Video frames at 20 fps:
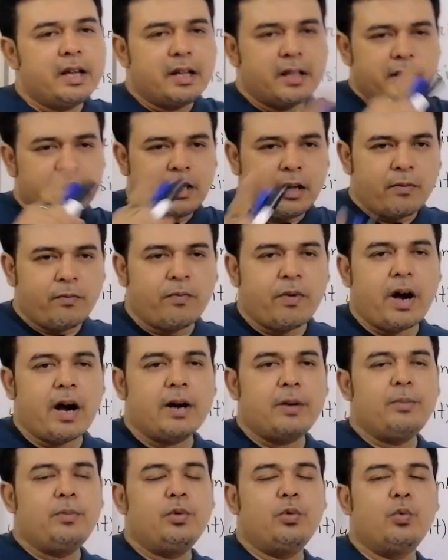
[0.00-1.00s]
the
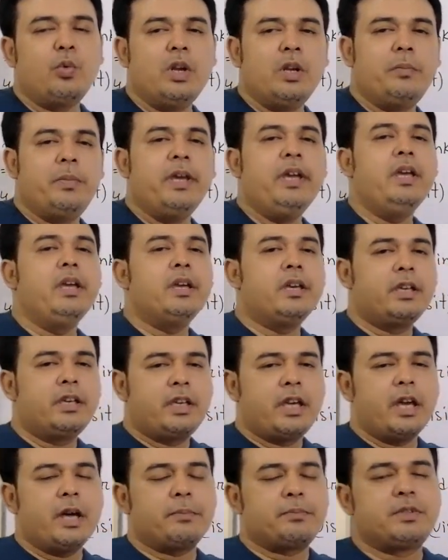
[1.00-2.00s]
verb will be
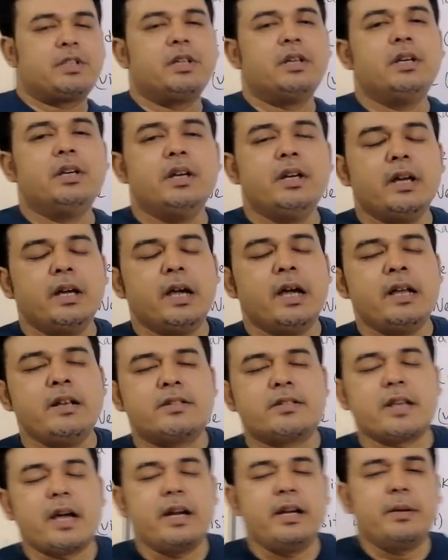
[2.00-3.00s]
kept
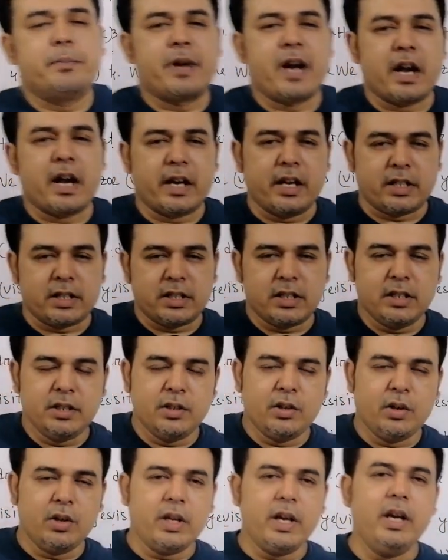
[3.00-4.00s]
inside a bracket.
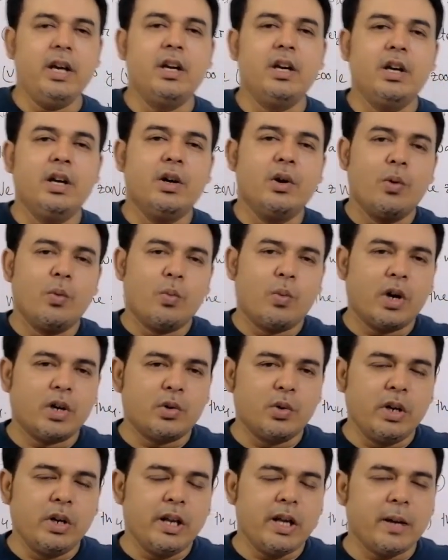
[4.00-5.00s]
Okay,
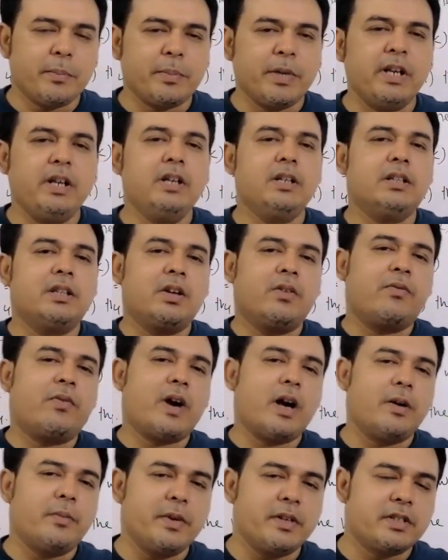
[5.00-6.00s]
what will happen? The
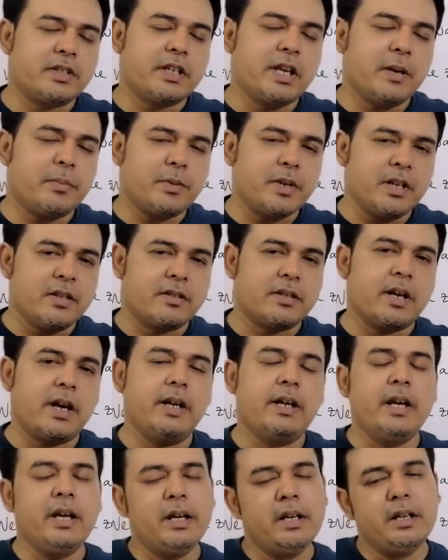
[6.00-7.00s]
verb is kept
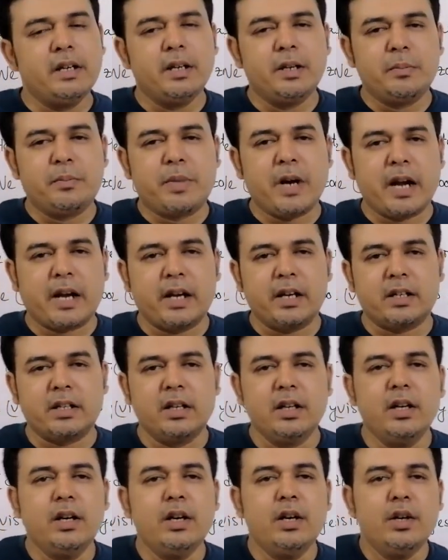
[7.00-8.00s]
inside a bracket.
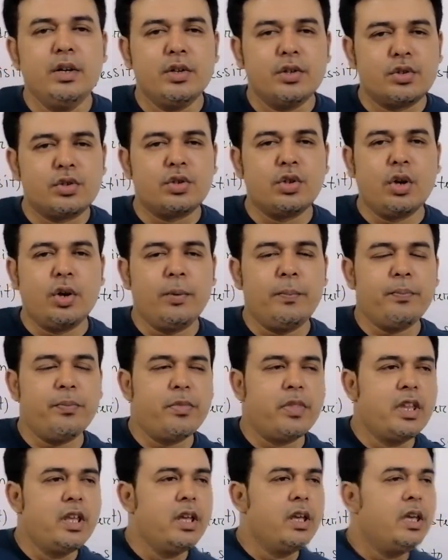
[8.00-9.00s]

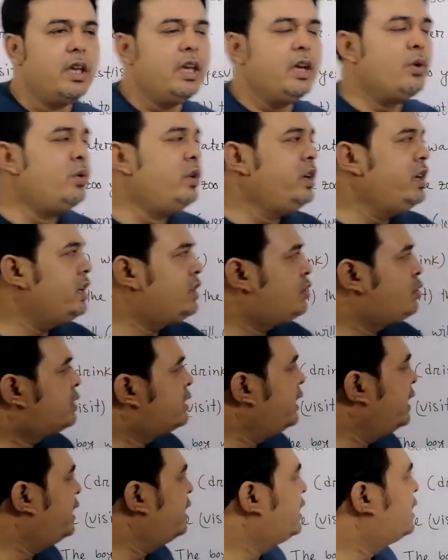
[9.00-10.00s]
So you need to
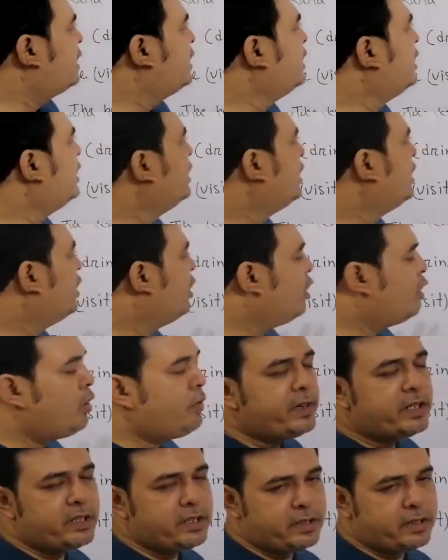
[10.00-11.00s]
think
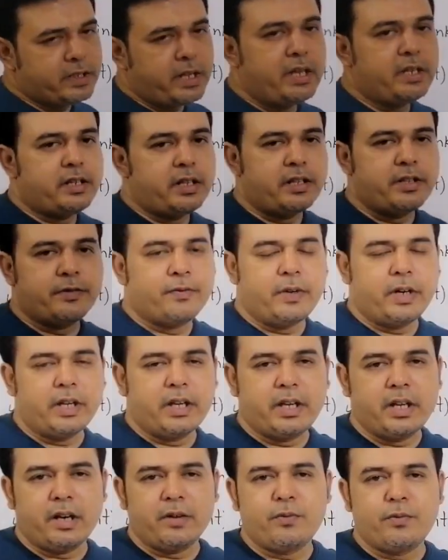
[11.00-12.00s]
over the sentence very
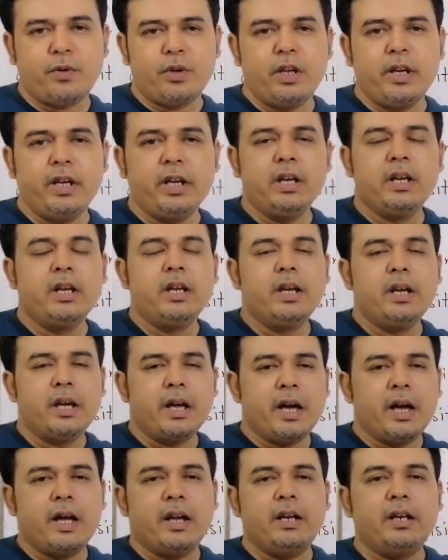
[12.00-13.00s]
carefully,
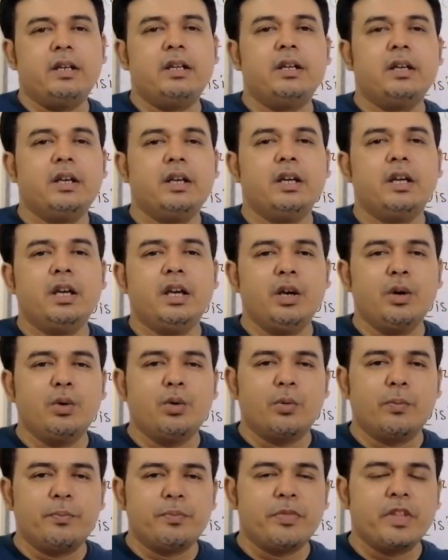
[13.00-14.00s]
and
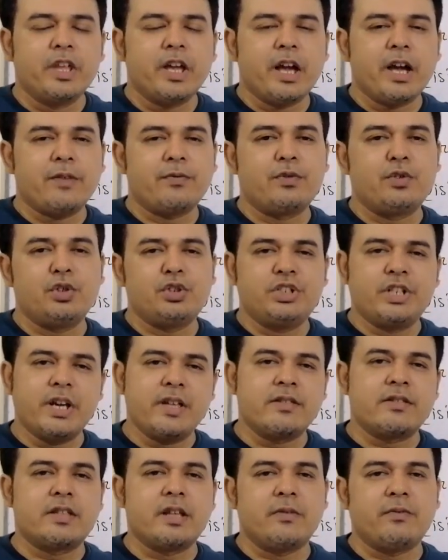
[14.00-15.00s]
you have to
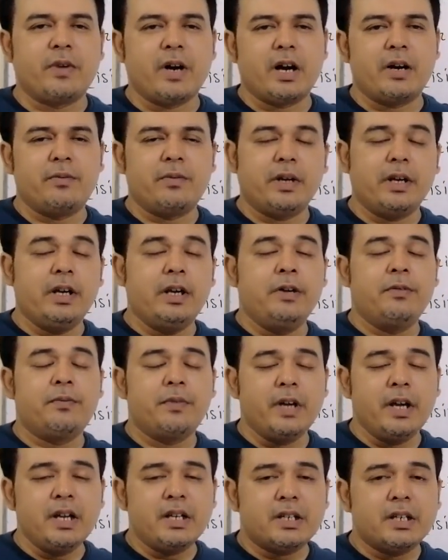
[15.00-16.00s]
change the verb
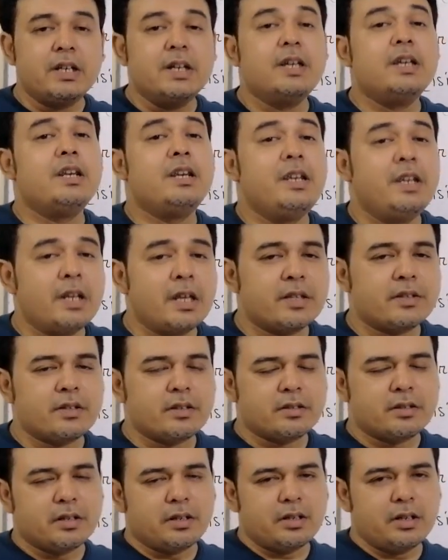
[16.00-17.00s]
if it
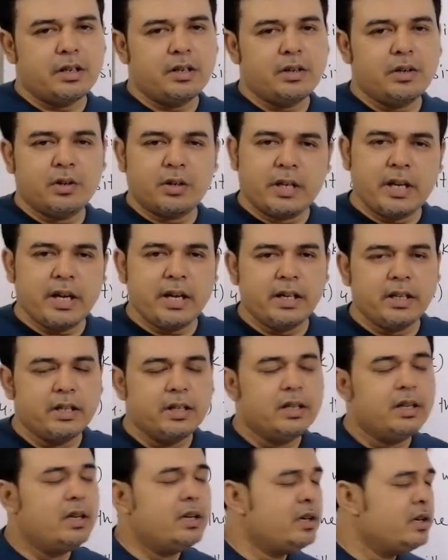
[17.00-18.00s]
necessary.
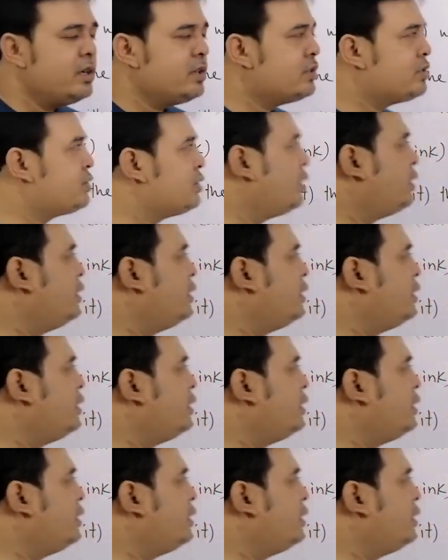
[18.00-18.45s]
Okay, so